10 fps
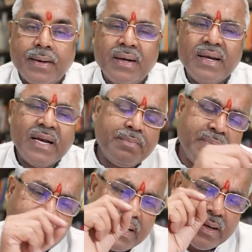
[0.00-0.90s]
let
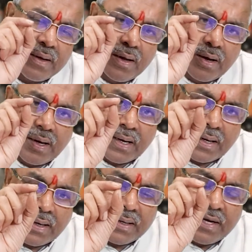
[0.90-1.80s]
me
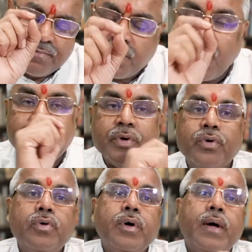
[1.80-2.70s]
inform
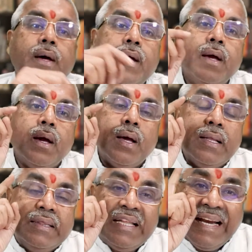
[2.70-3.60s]
you,
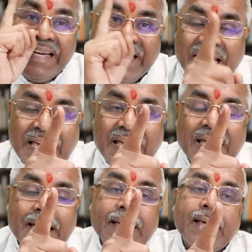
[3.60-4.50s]
the
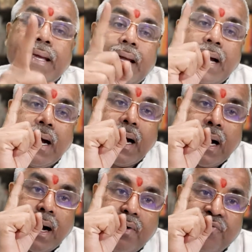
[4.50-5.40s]
day
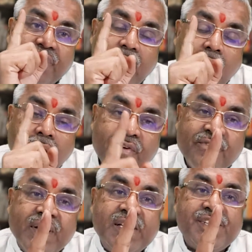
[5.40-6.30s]
on
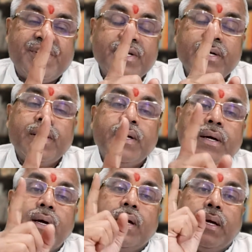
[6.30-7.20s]
which
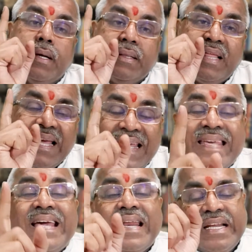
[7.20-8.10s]
the
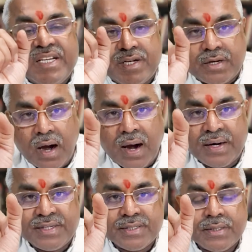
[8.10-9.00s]
year
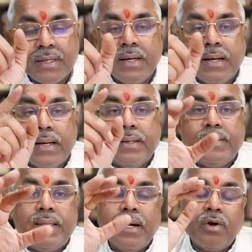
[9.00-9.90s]
starts,
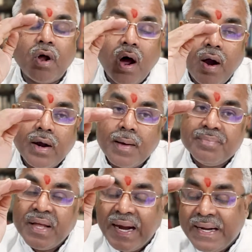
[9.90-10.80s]
the Lord of
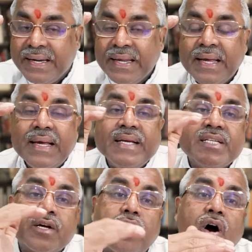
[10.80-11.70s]
that day is
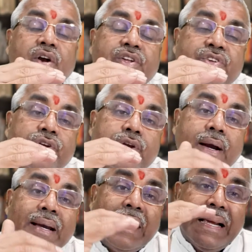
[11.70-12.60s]

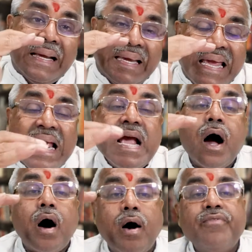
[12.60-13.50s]
considered king
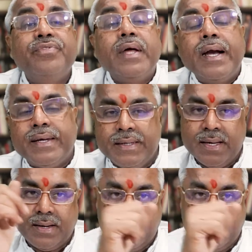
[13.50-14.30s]
of that year.